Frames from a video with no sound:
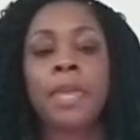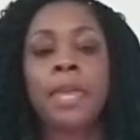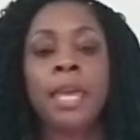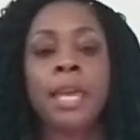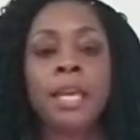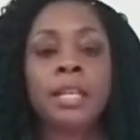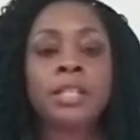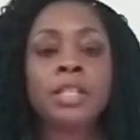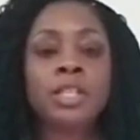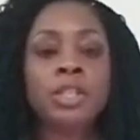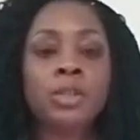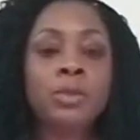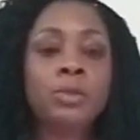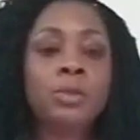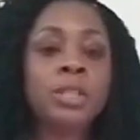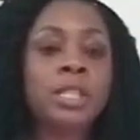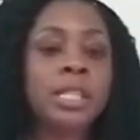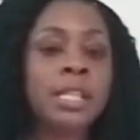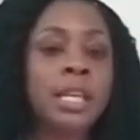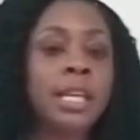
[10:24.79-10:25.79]
is to
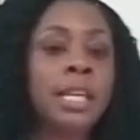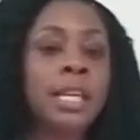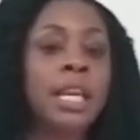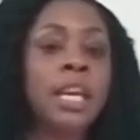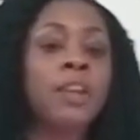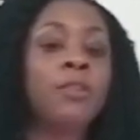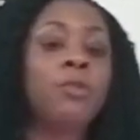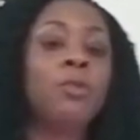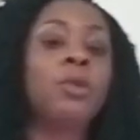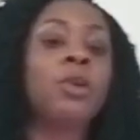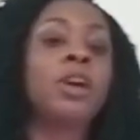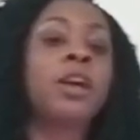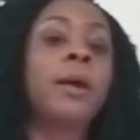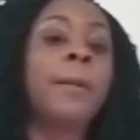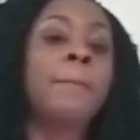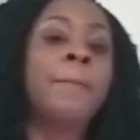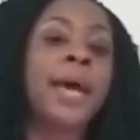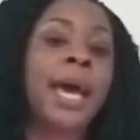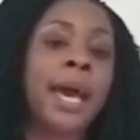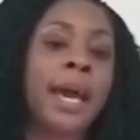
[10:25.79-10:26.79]
see if we're
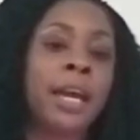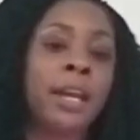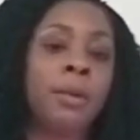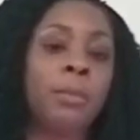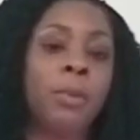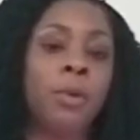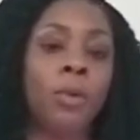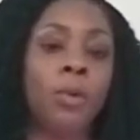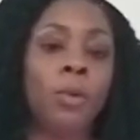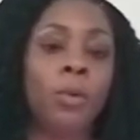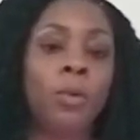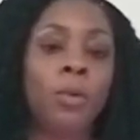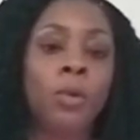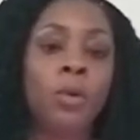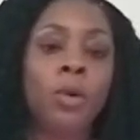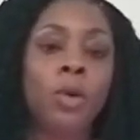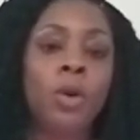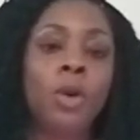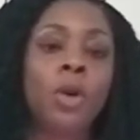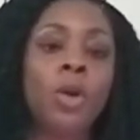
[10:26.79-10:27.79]
compatible
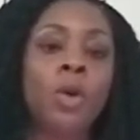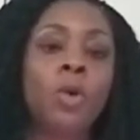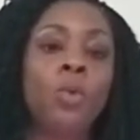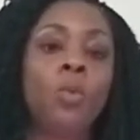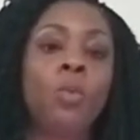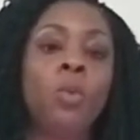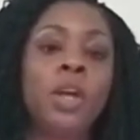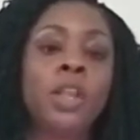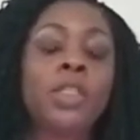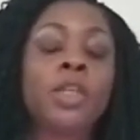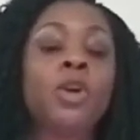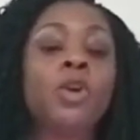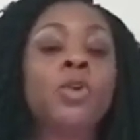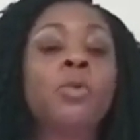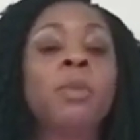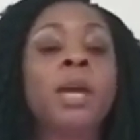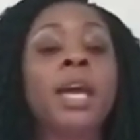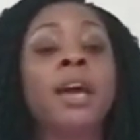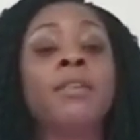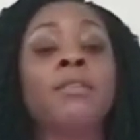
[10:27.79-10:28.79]
with
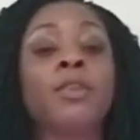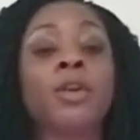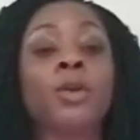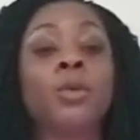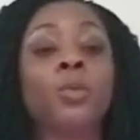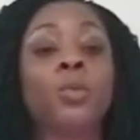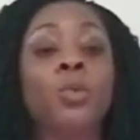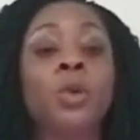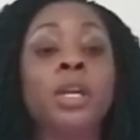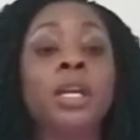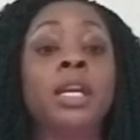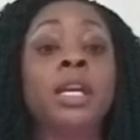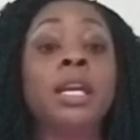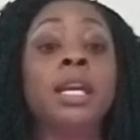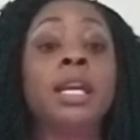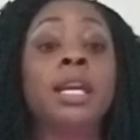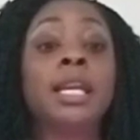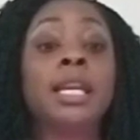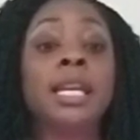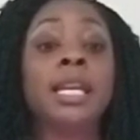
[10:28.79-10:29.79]
whomever
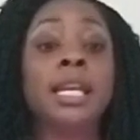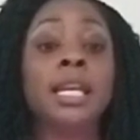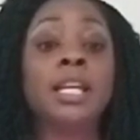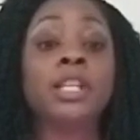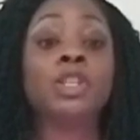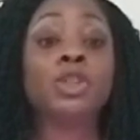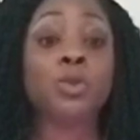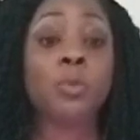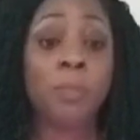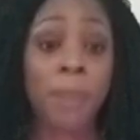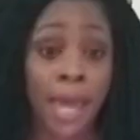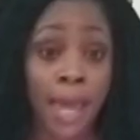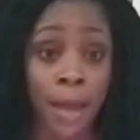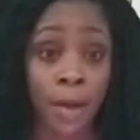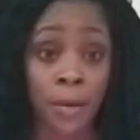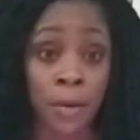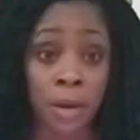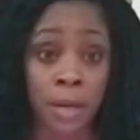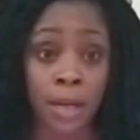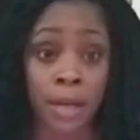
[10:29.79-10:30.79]
we need to
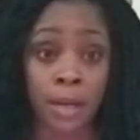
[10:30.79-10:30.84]
marry.